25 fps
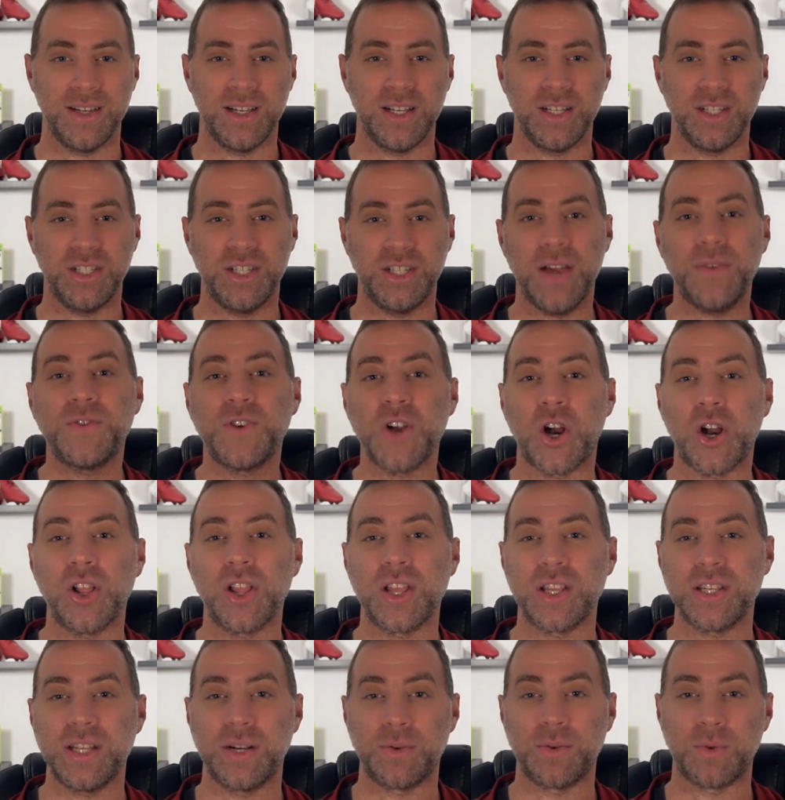Jeff
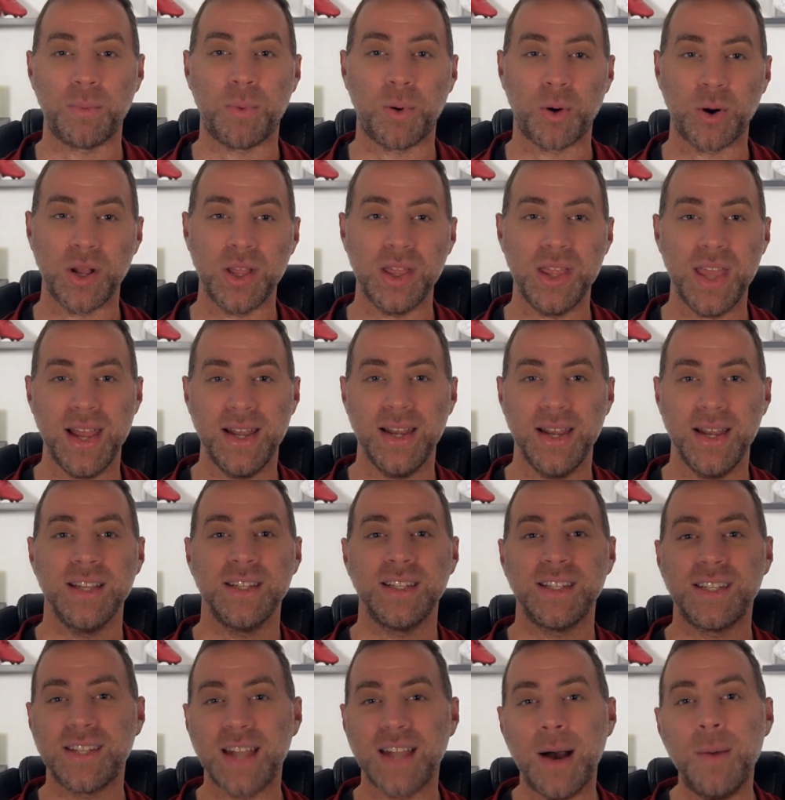Darlington reported that
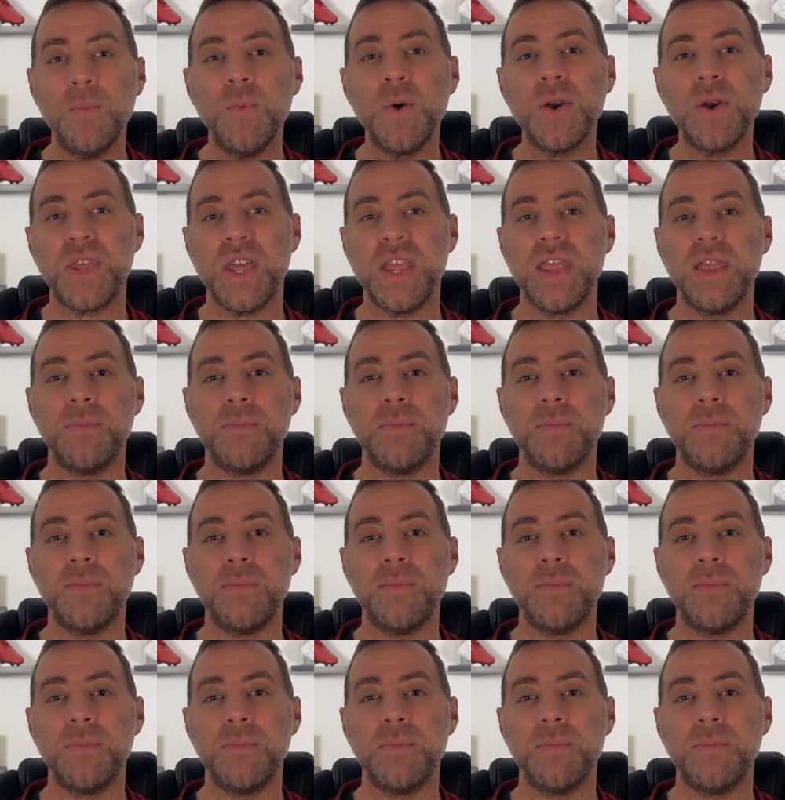some within